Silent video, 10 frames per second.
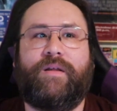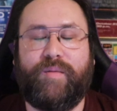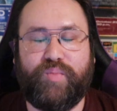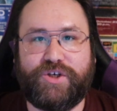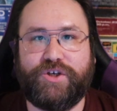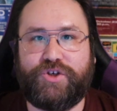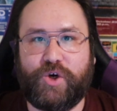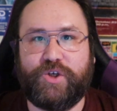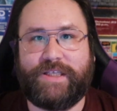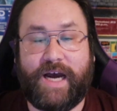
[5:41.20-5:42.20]
the Bridget
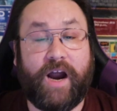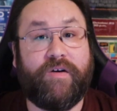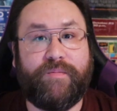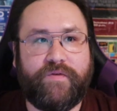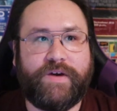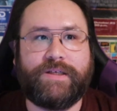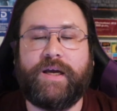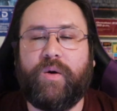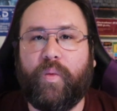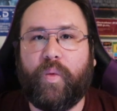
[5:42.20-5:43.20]
Jones' Diary movies.
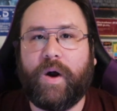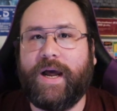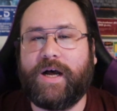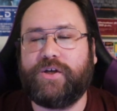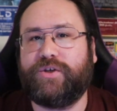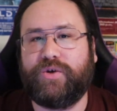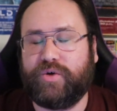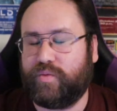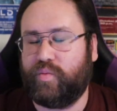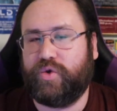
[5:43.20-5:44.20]
Like, what else
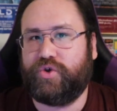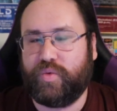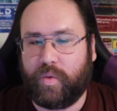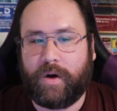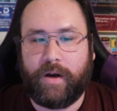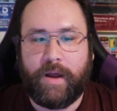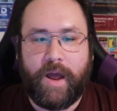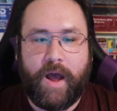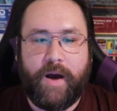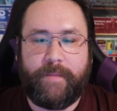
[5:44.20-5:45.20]
would you want?
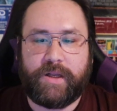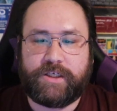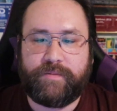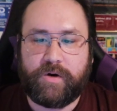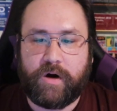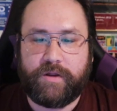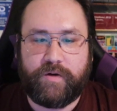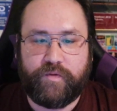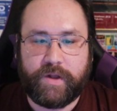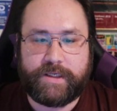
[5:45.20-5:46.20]
Melissa
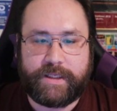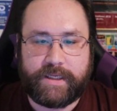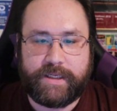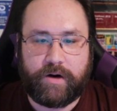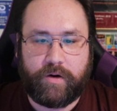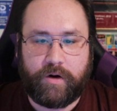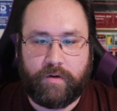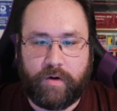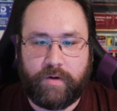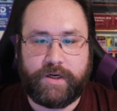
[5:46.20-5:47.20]
McCarthy really stands out on
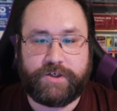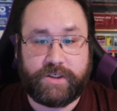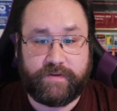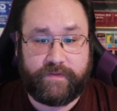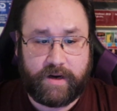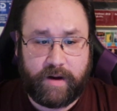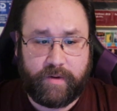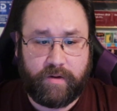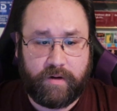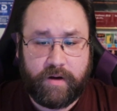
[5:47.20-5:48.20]
her own, and she's a
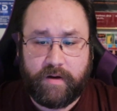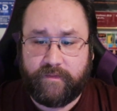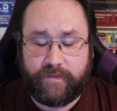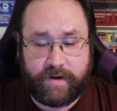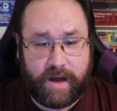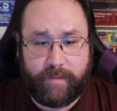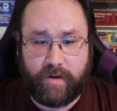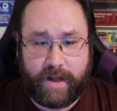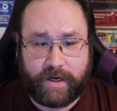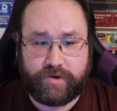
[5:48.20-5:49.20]
phenomenal
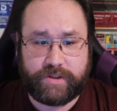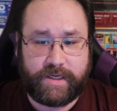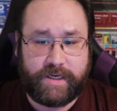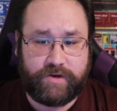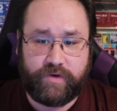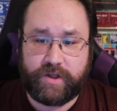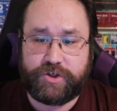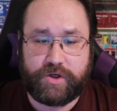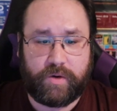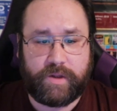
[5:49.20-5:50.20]
actress, and it really
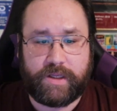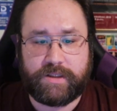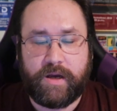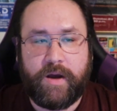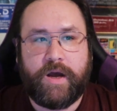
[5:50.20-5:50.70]
showed with this.